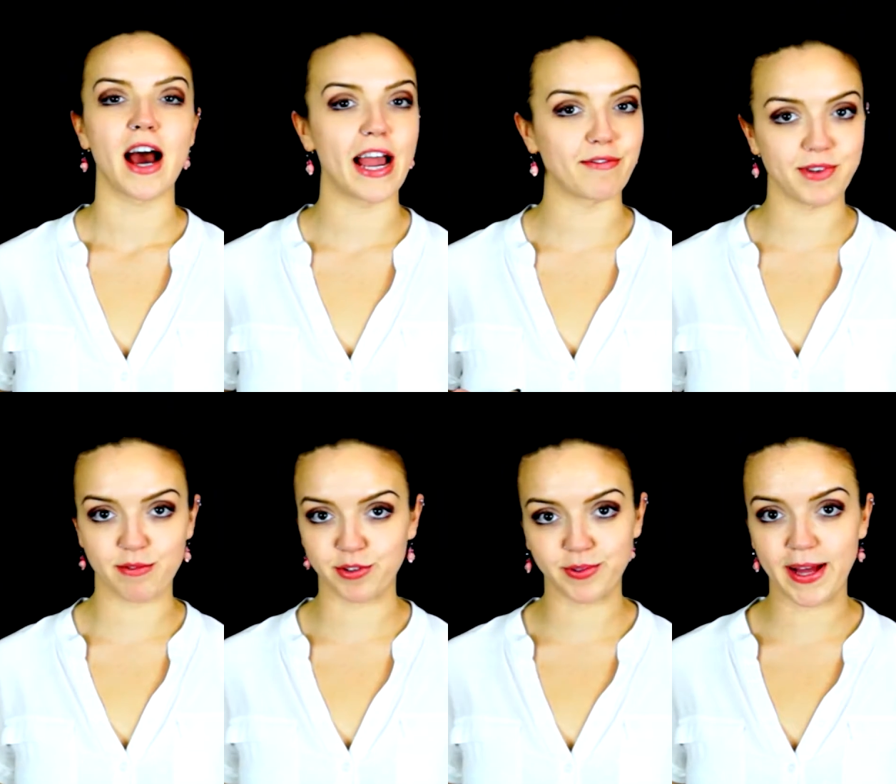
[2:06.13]
I've
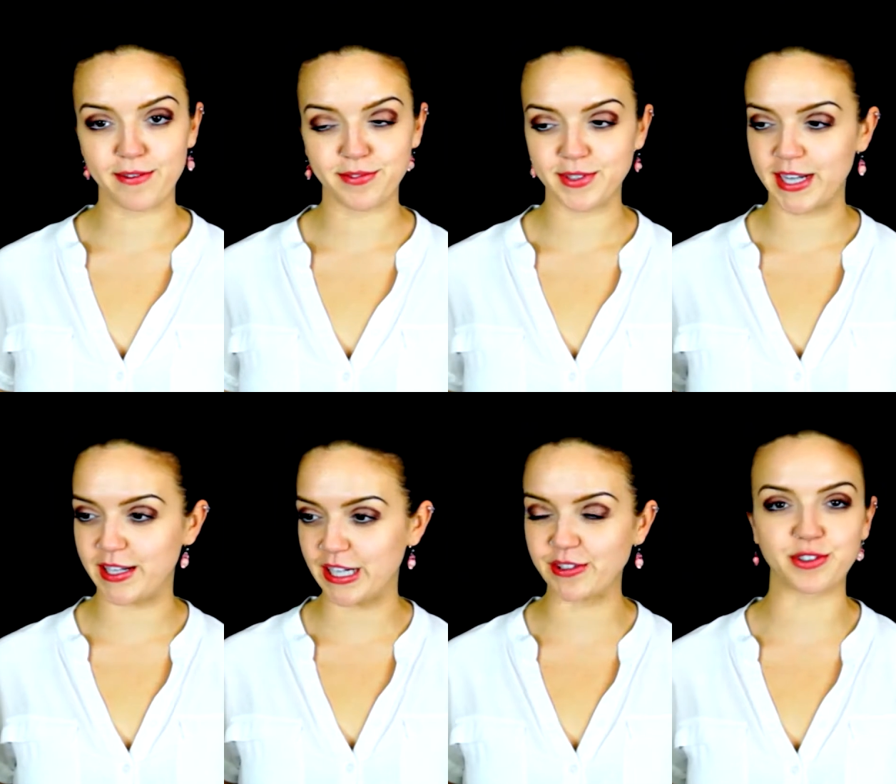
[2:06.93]
never left
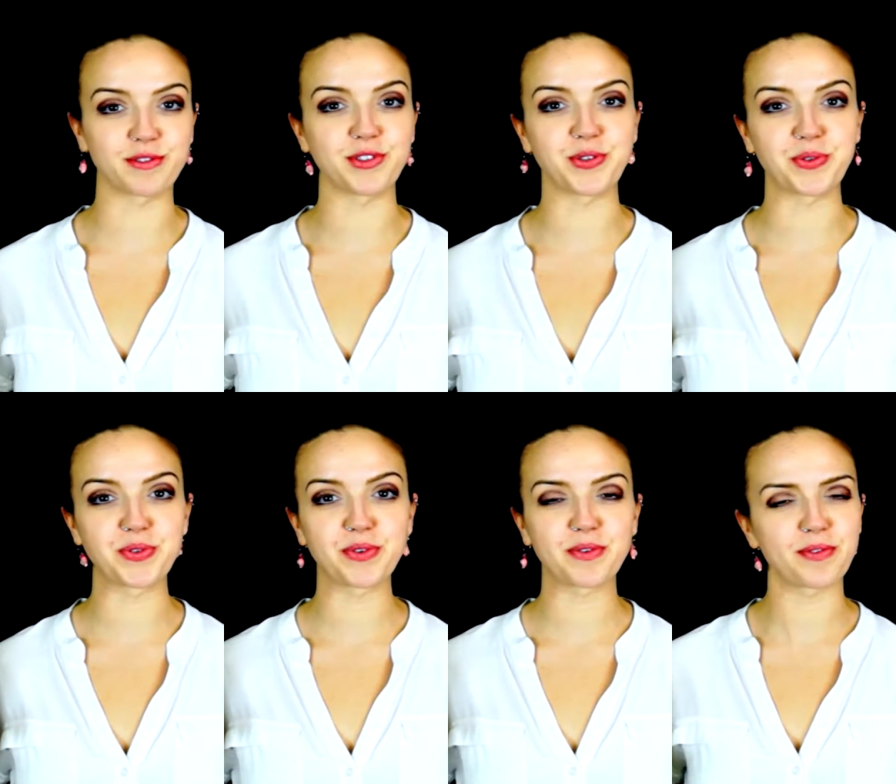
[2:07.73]
an interview
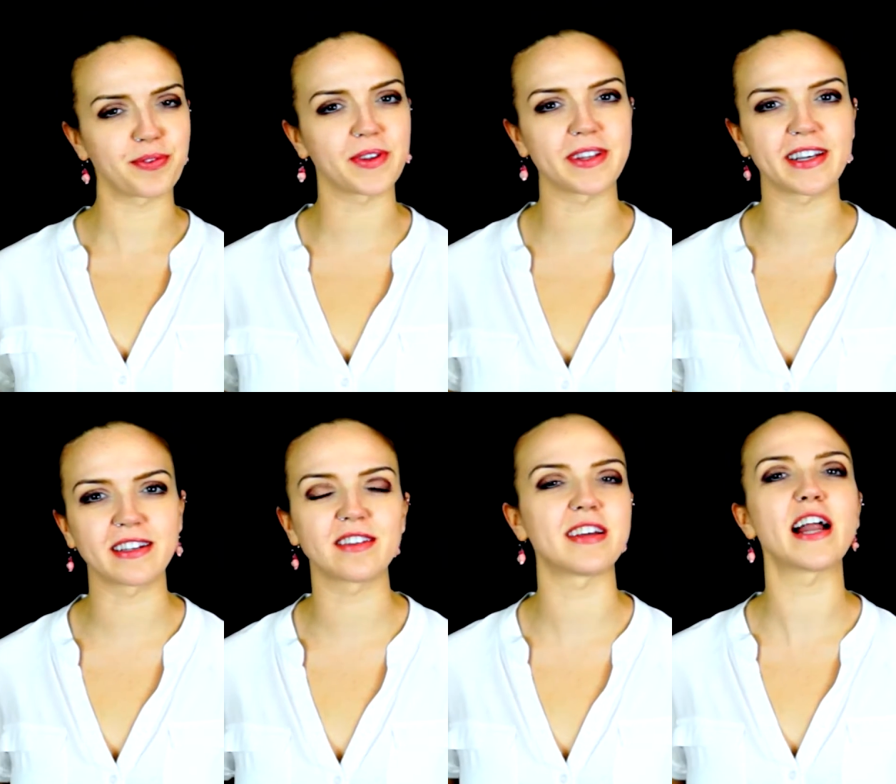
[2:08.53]

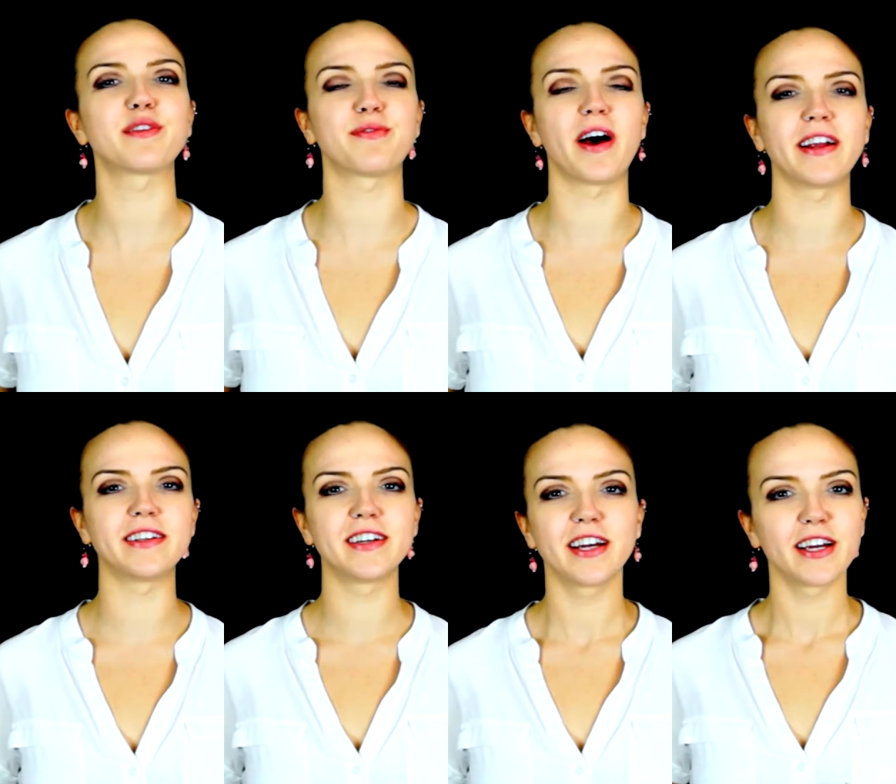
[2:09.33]
feeling
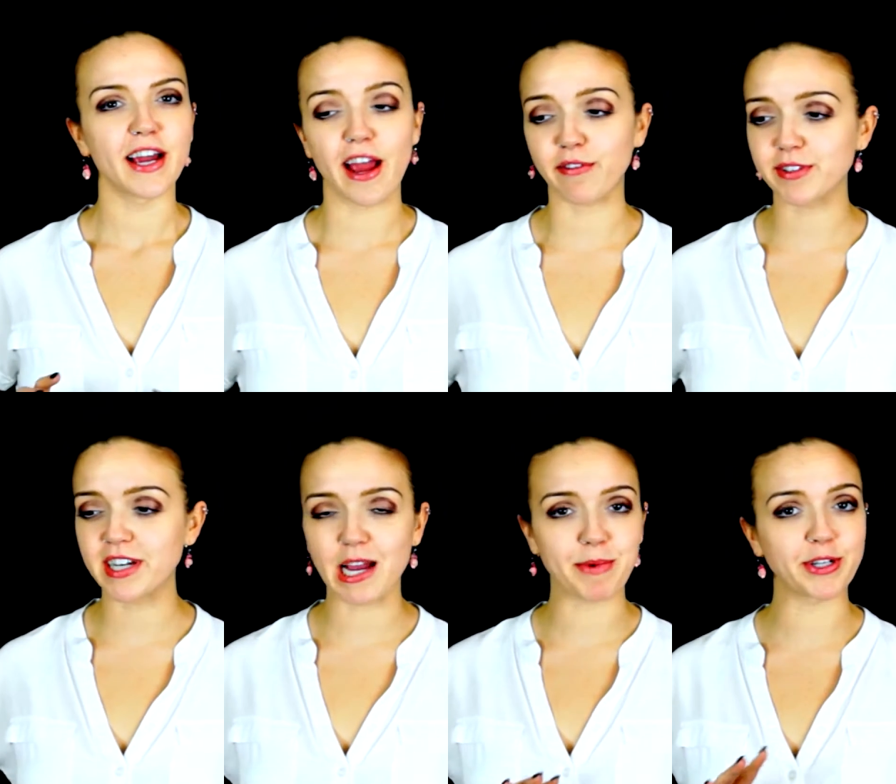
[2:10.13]
dissatisfied. Every
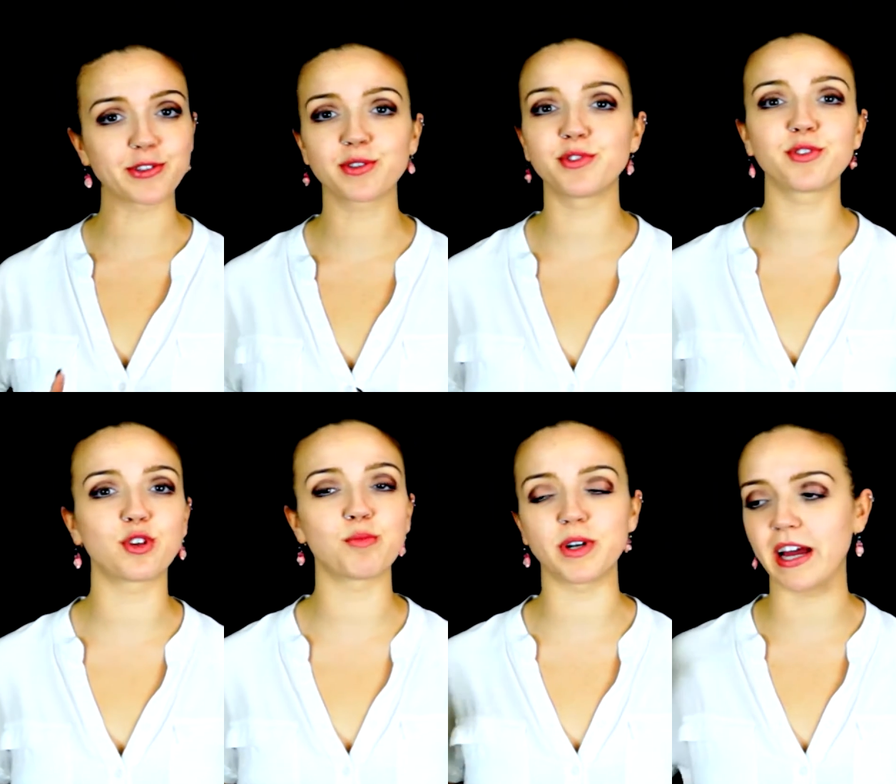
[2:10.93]
time I interview
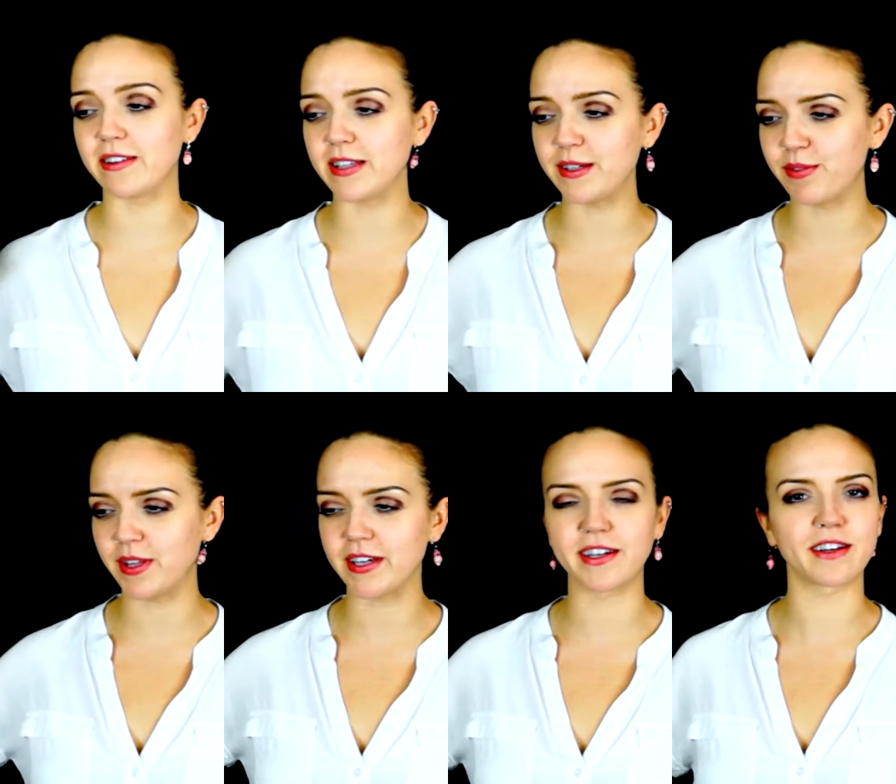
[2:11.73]
someone, I leave
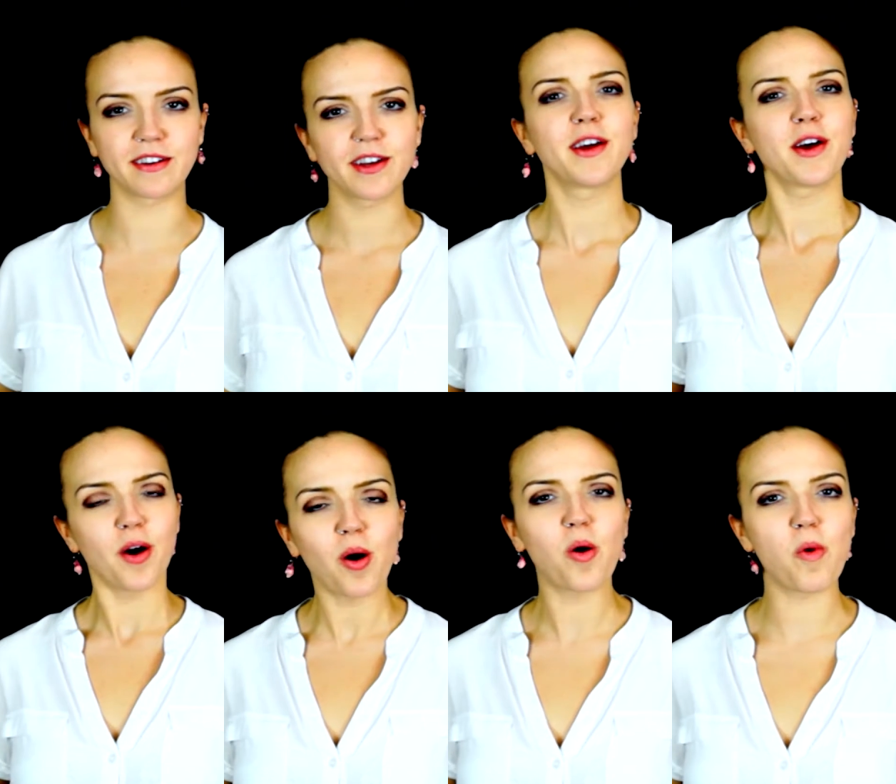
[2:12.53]
thinking,
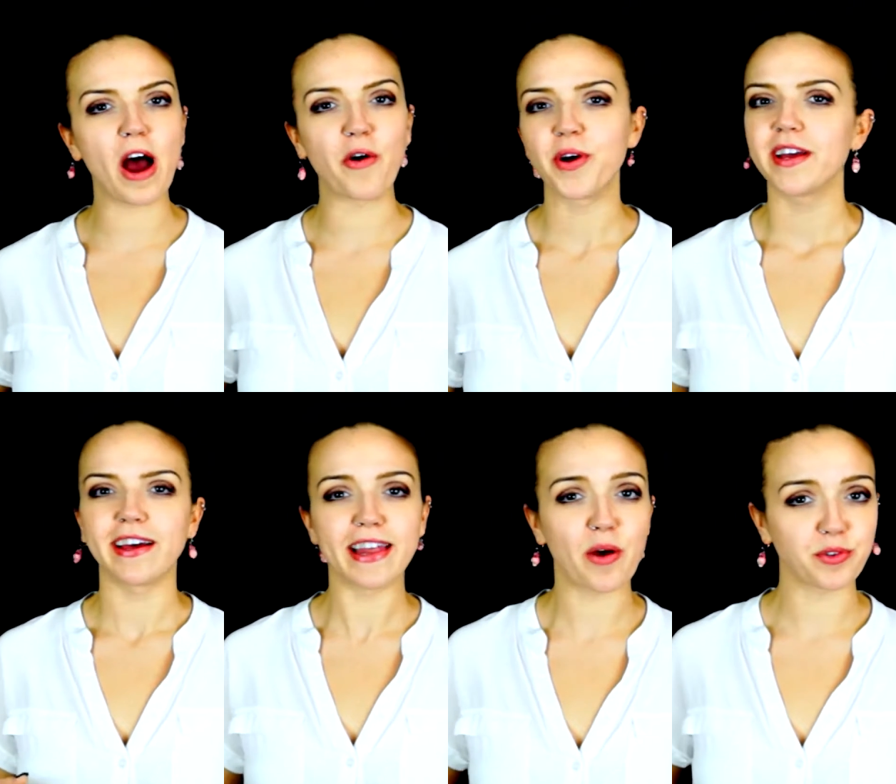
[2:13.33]
oh wow,
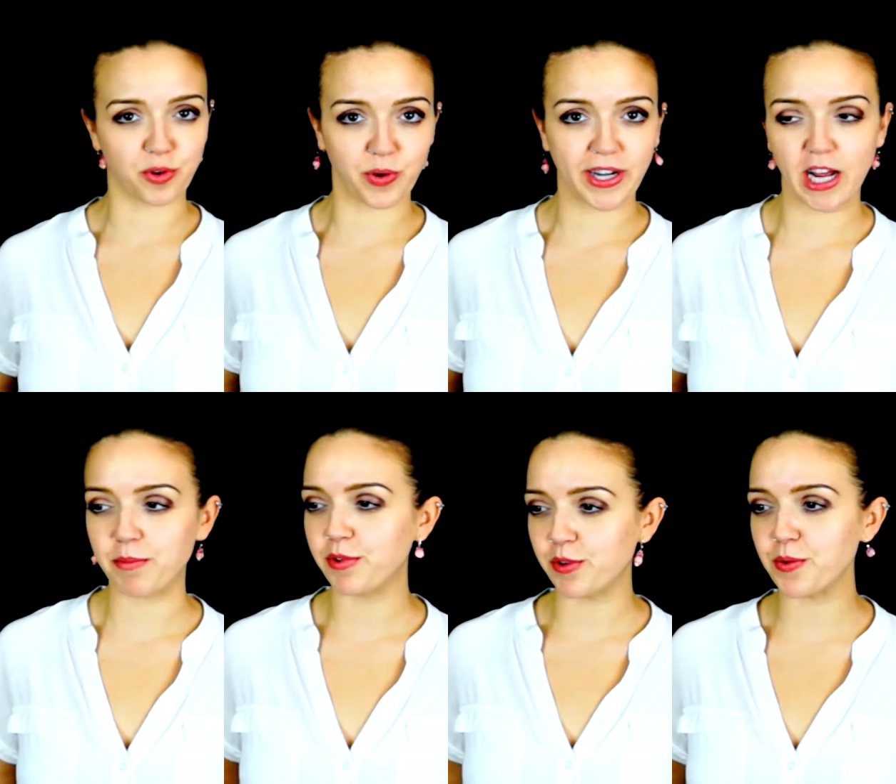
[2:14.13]
that was great.
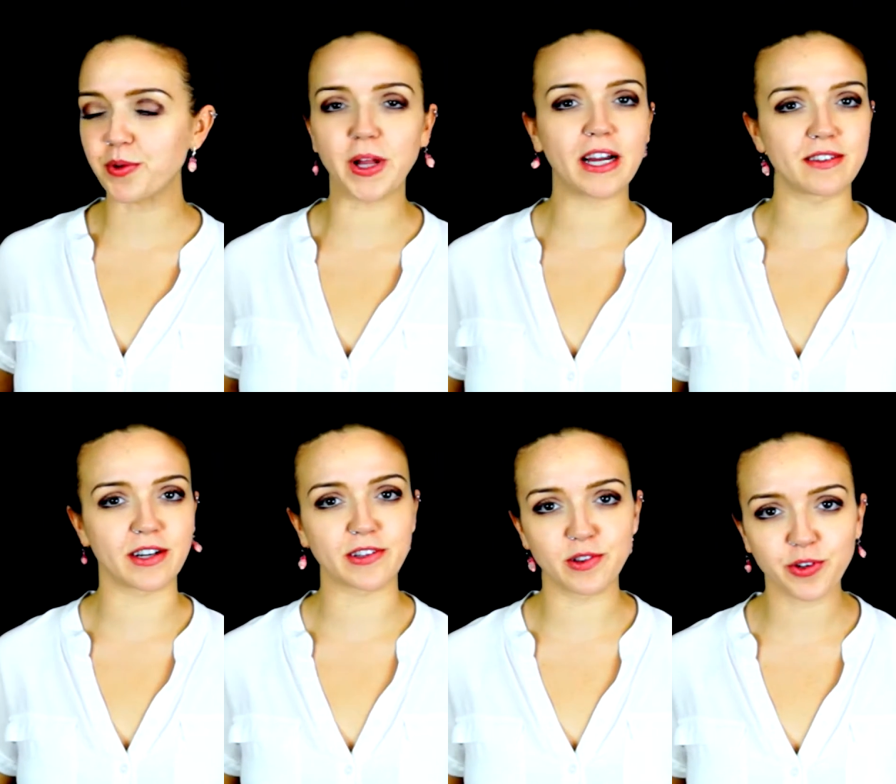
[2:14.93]
I'm so glad that
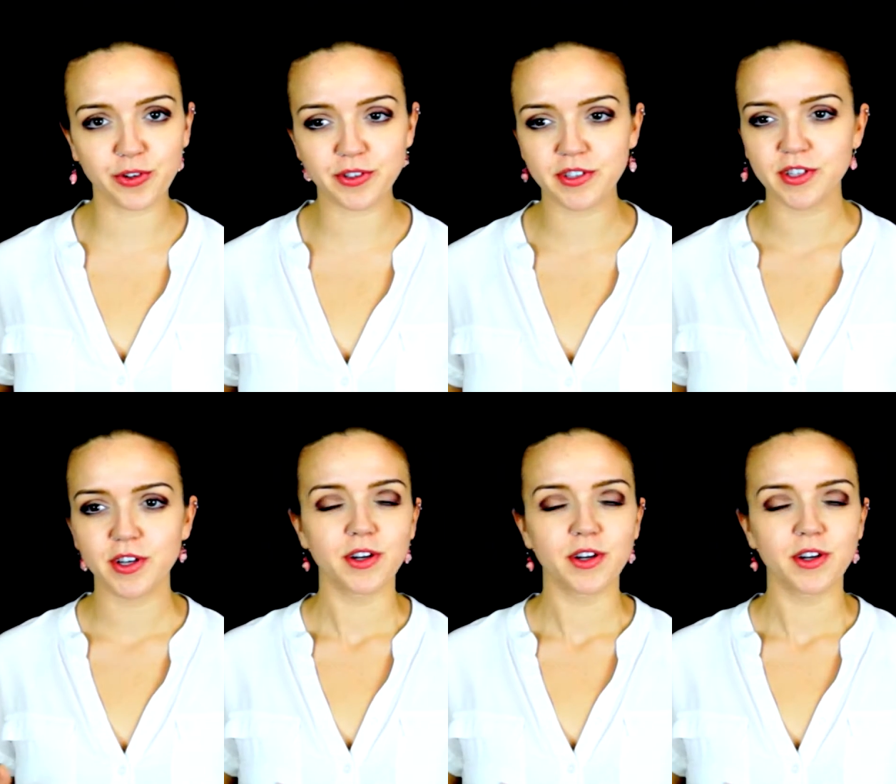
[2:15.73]
I learned,